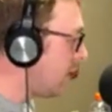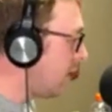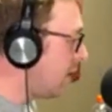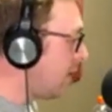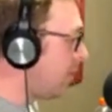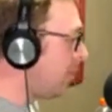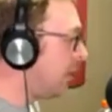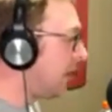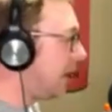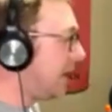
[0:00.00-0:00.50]

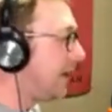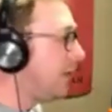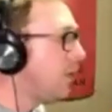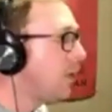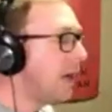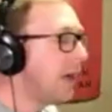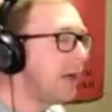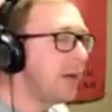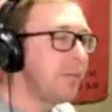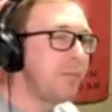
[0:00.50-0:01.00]
But
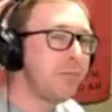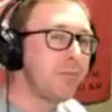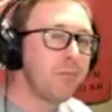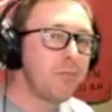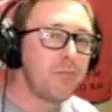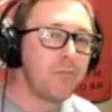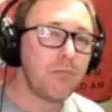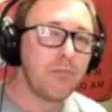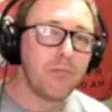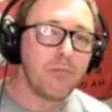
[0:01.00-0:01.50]
anyway,
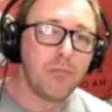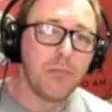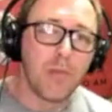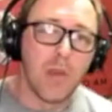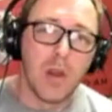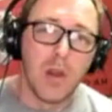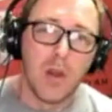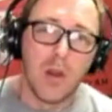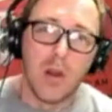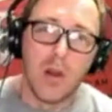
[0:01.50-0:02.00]

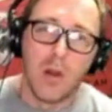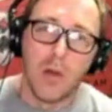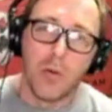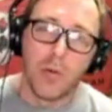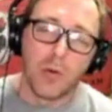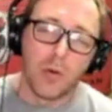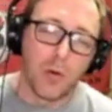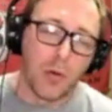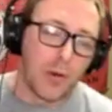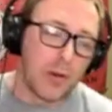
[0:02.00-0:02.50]

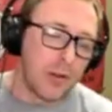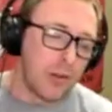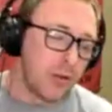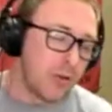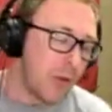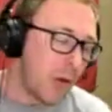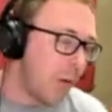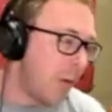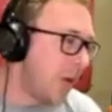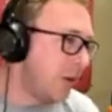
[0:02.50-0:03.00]
we're going to
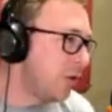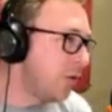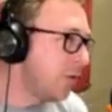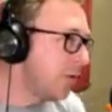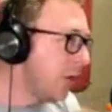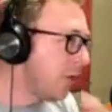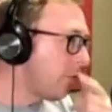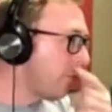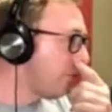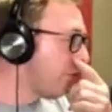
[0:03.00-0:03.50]
go on to
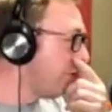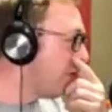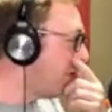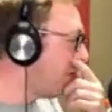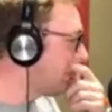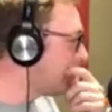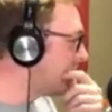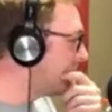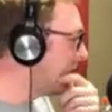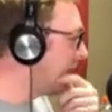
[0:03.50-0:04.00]
another song
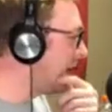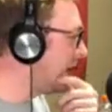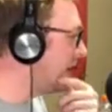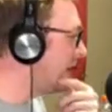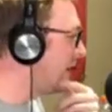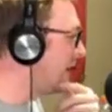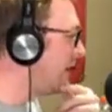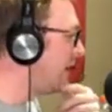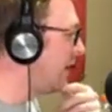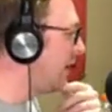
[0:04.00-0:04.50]
tonight.
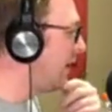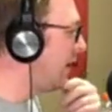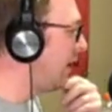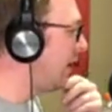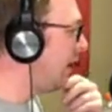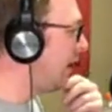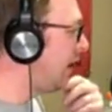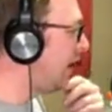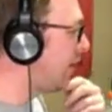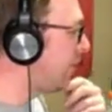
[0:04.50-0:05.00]

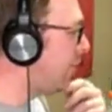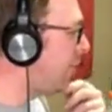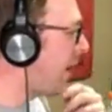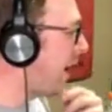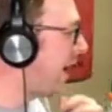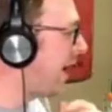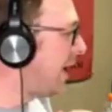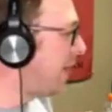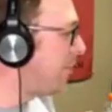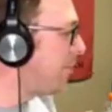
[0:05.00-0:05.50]
It's
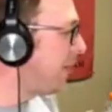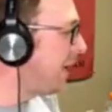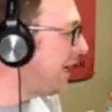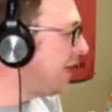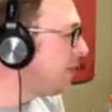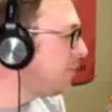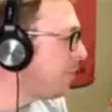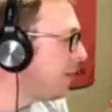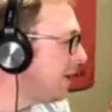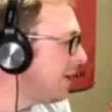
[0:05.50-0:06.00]
by
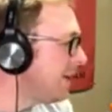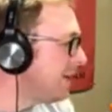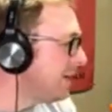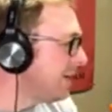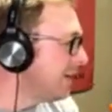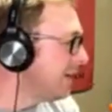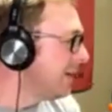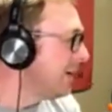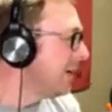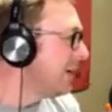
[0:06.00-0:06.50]
Peach Pit,
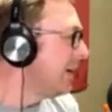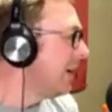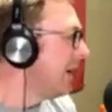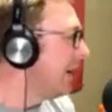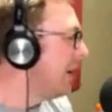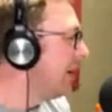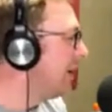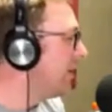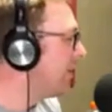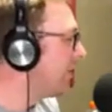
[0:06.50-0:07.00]

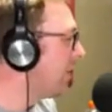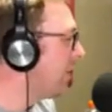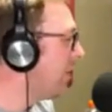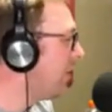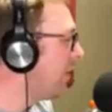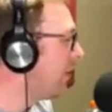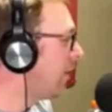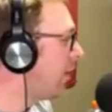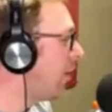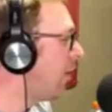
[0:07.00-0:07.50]
and it's
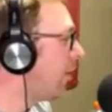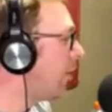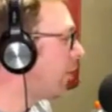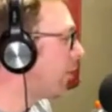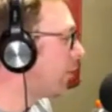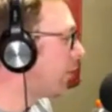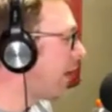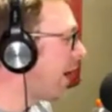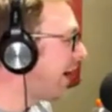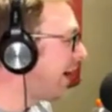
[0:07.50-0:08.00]
called
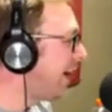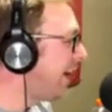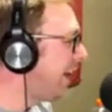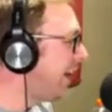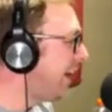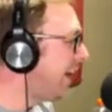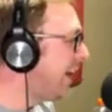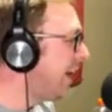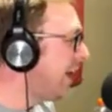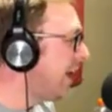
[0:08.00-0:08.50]

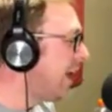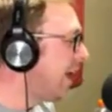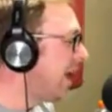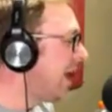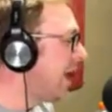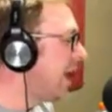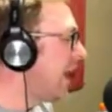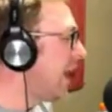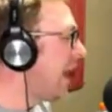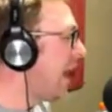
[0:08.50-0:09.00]
Alrighty
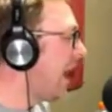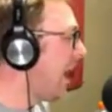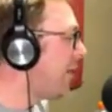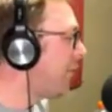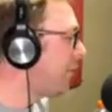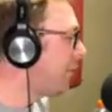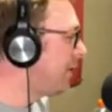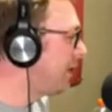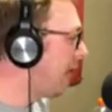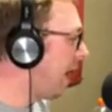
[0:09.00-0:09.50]

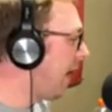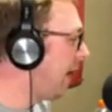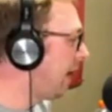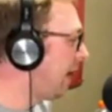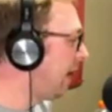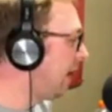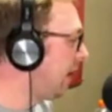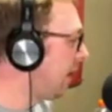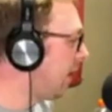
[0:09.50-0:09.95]
Aphrodite.